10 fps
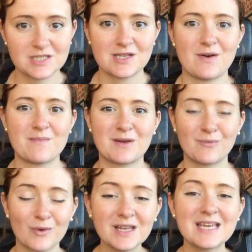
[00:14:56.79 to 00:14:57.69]
So
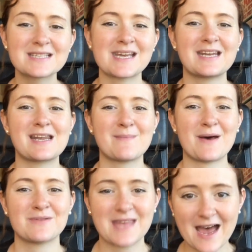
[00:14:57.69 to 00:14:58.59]
I'm really excited
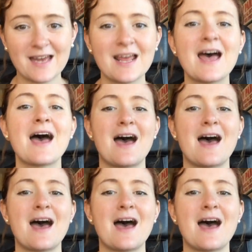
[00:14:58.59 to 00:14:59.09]
about that.